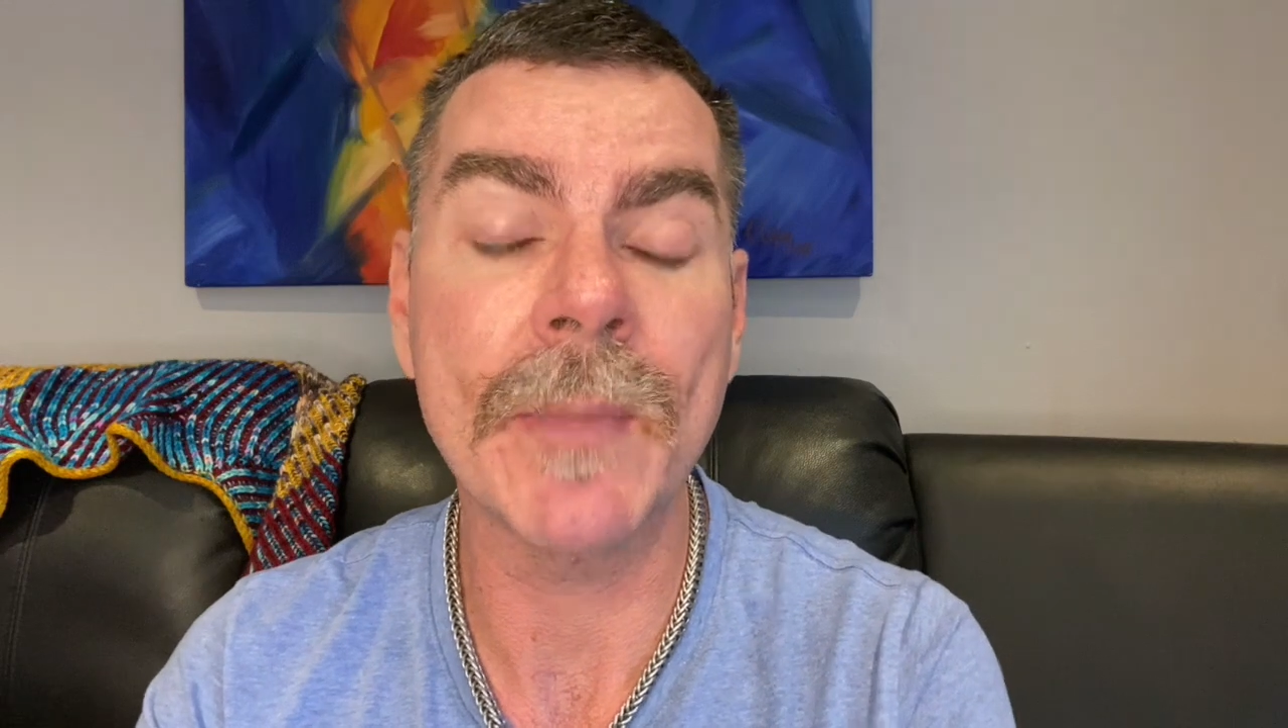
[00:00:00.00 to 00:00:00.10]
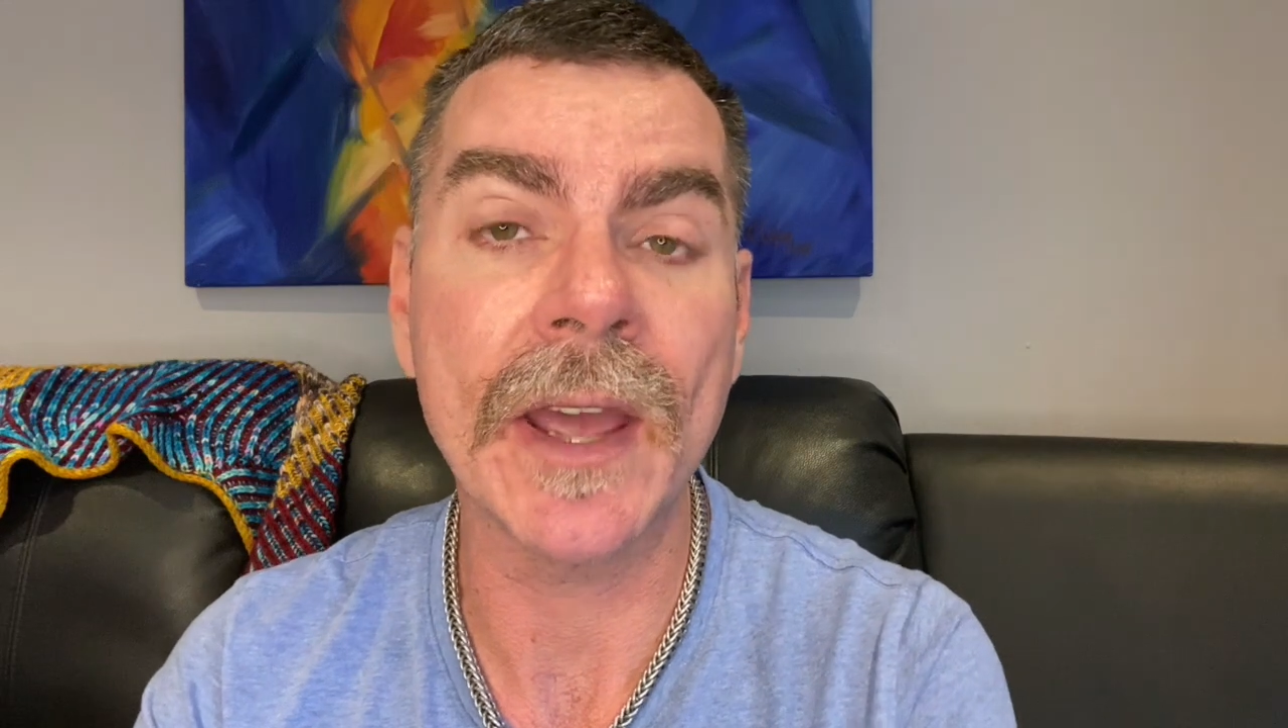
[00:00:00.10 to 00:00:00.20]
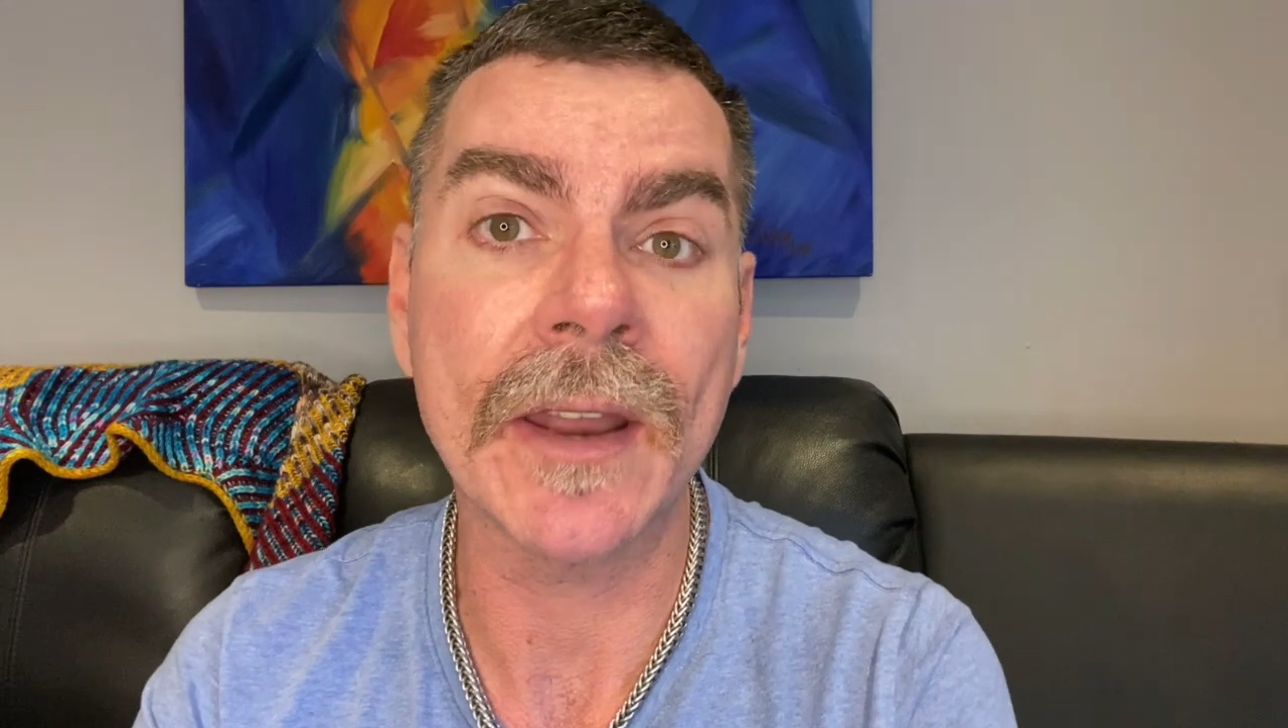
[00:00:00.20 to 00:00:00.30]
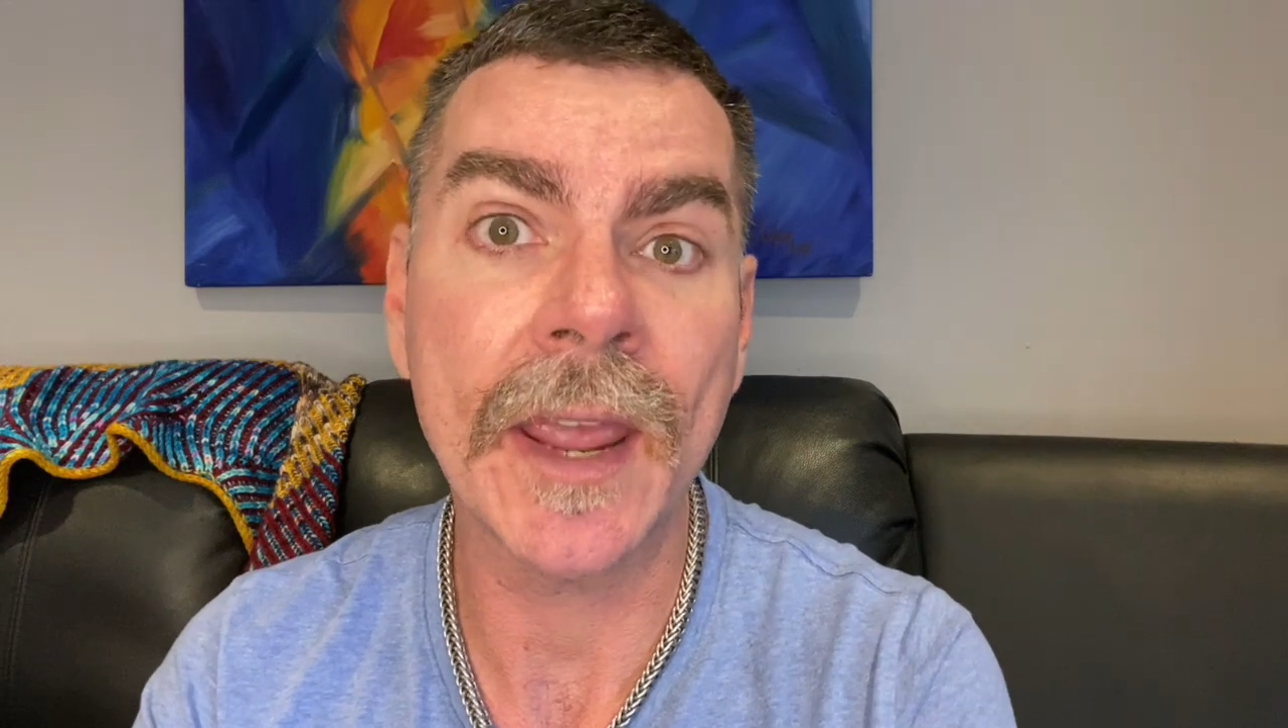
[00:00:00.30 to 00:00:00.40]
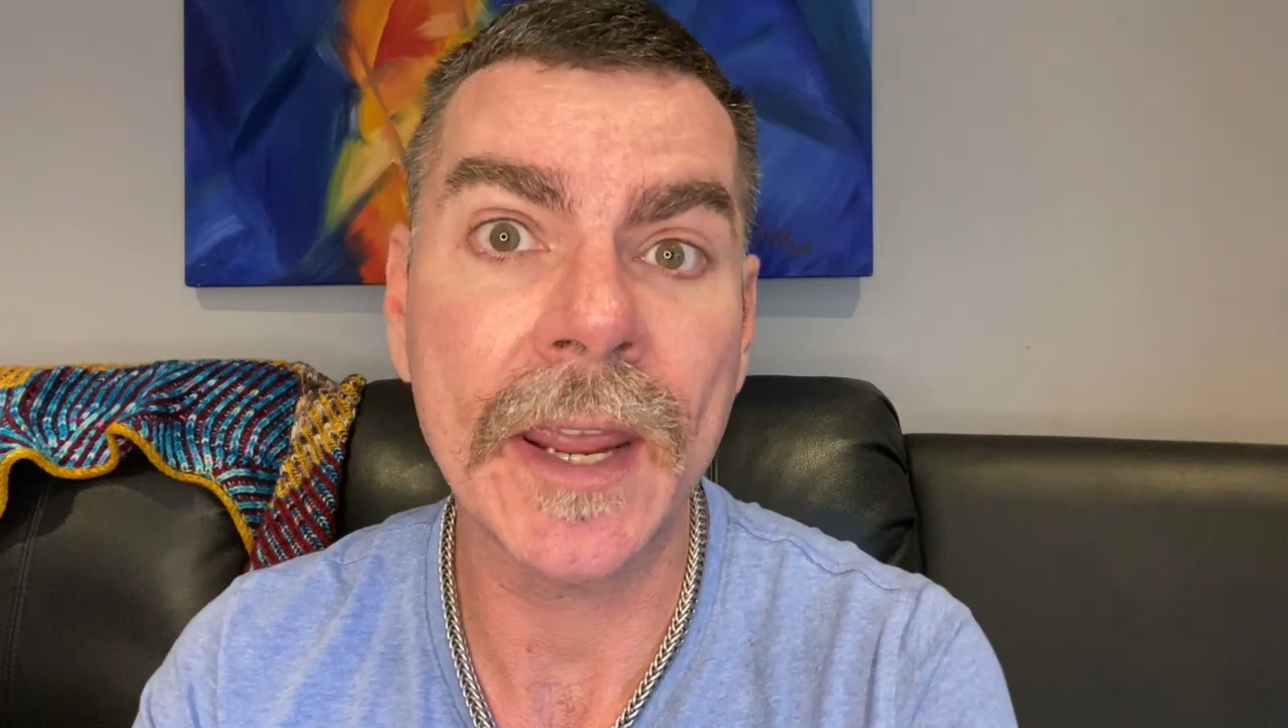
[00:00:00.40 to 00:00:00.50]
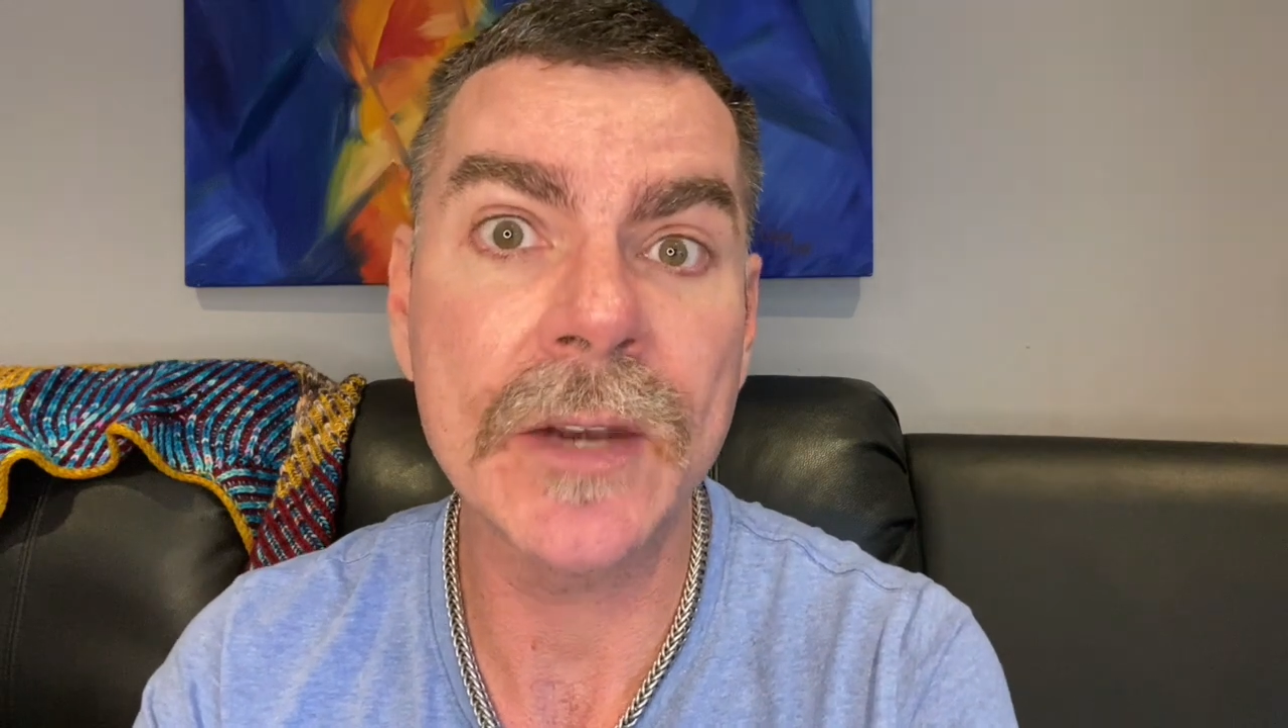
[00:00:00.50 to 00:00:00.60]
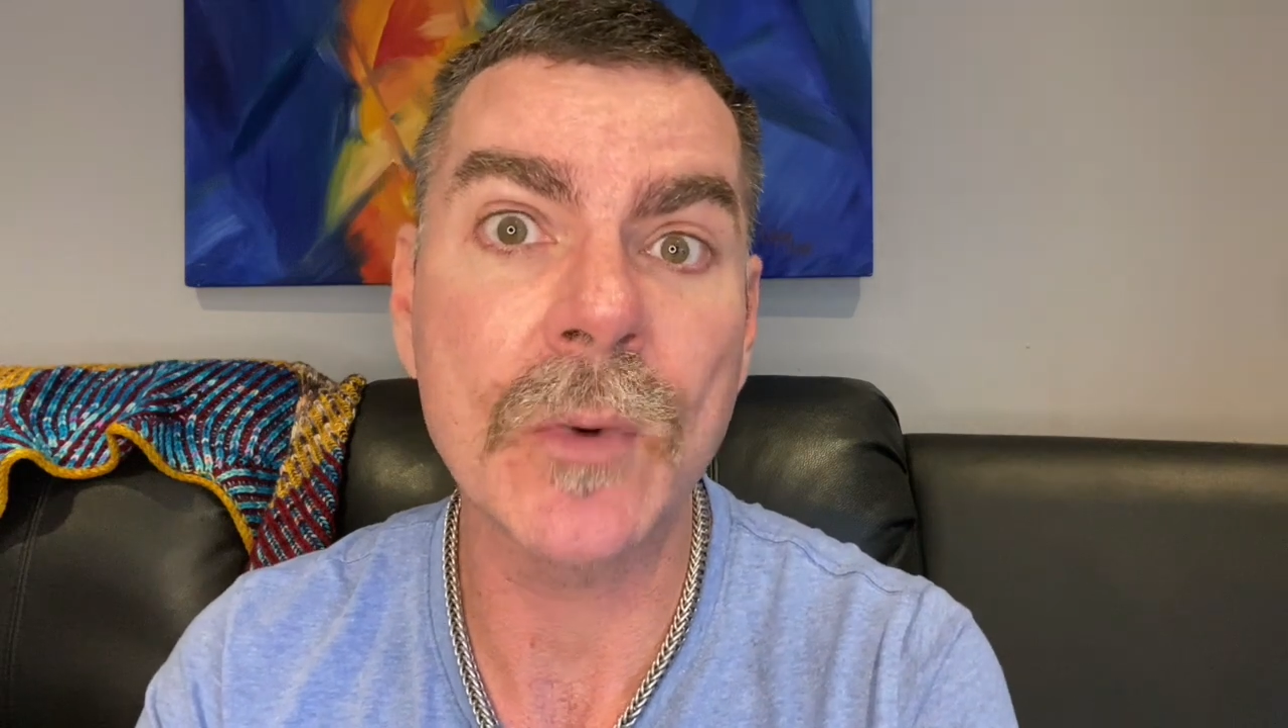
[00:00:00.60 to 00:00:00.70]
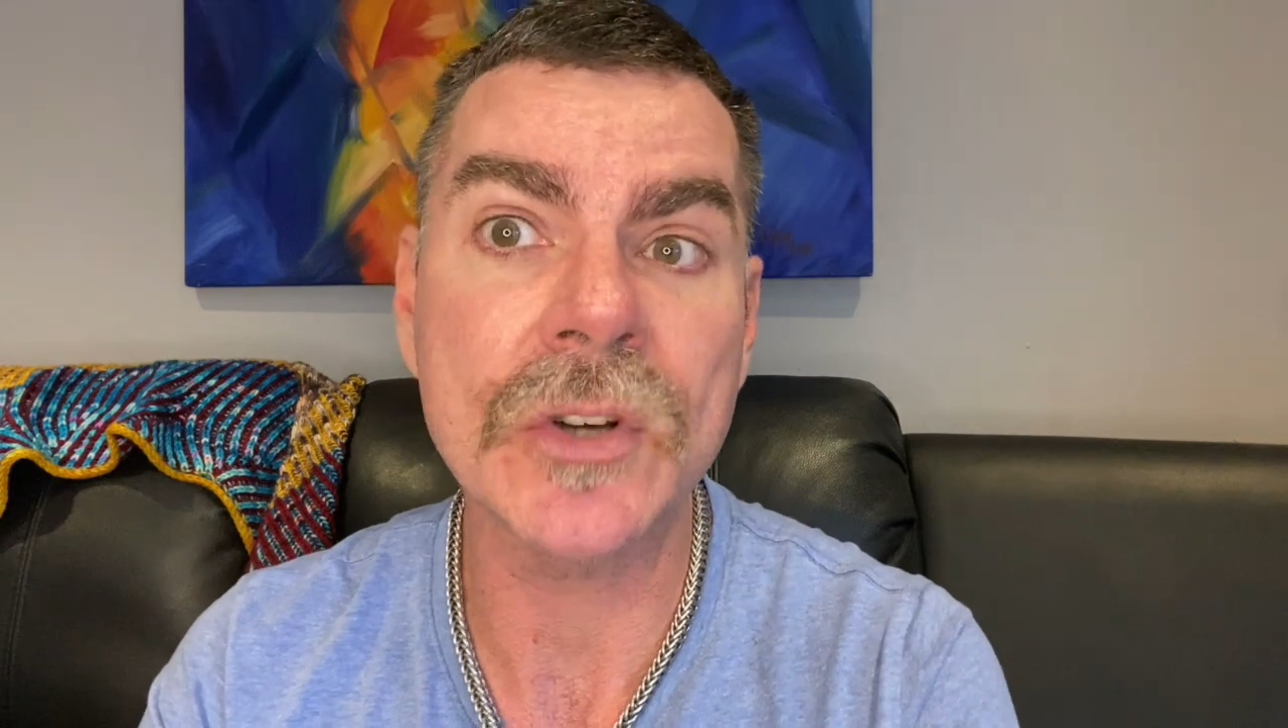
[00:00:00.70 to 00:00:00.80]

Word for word: about hand